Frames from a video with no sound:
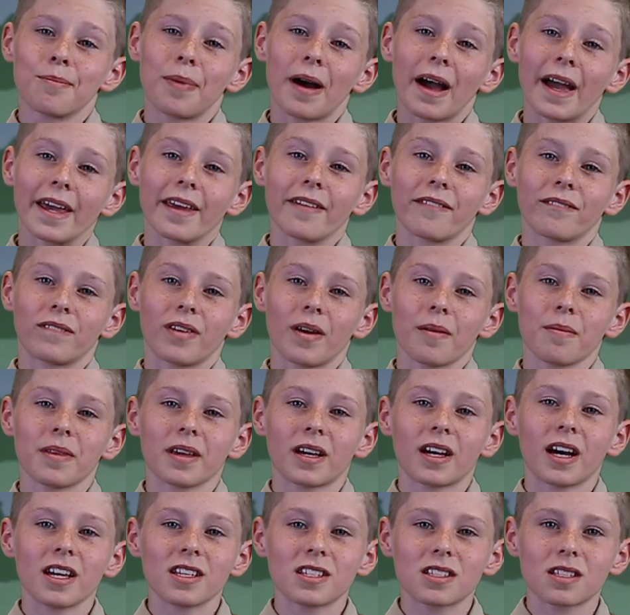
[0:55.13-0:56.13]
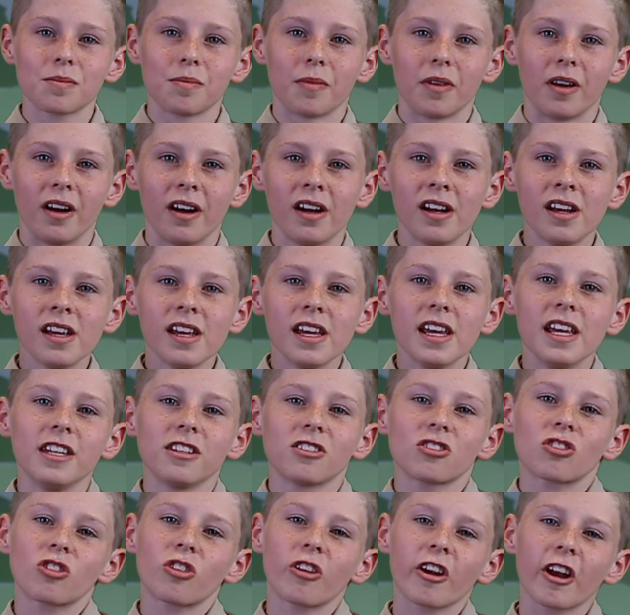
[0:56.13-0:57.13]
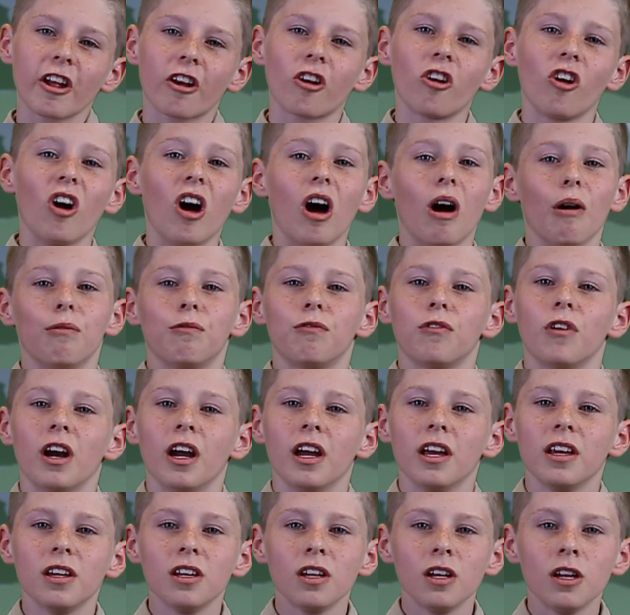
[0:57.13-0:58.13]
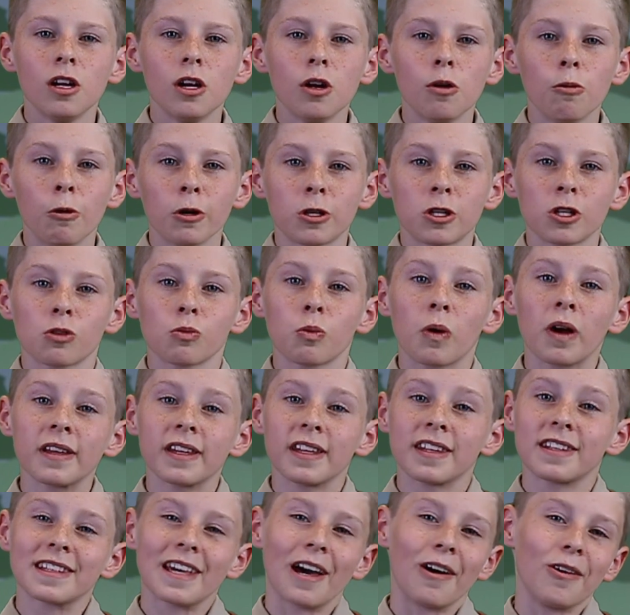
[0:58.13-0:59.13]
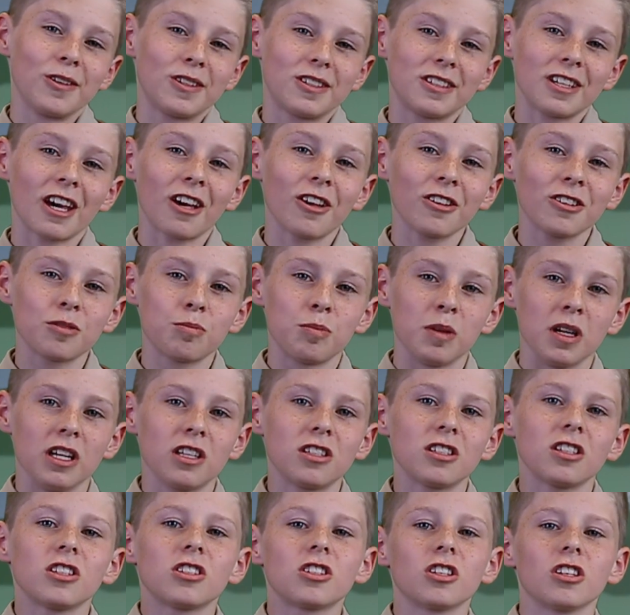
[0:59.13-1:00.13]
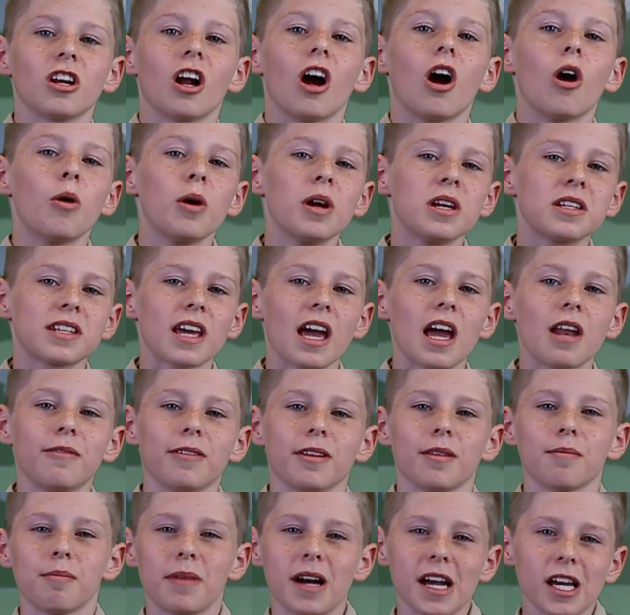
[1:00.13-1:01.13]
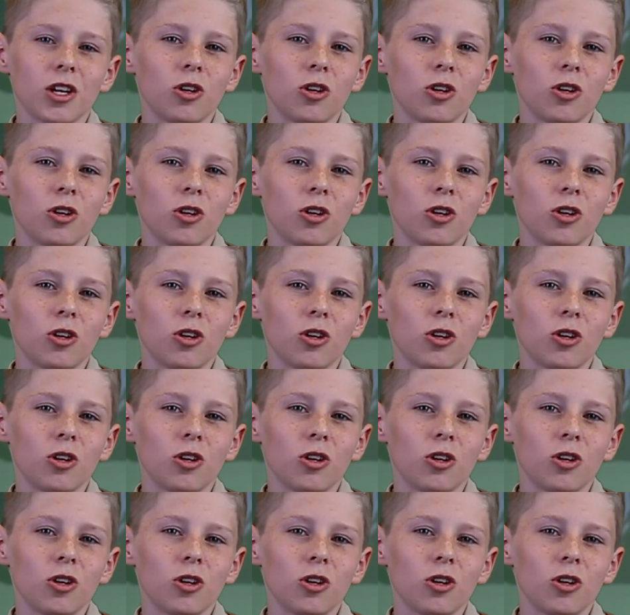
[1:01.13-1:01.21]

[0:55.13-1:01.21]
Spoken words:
buy-in from the customer is critical upfront, which is why the scout sales speech should always end with my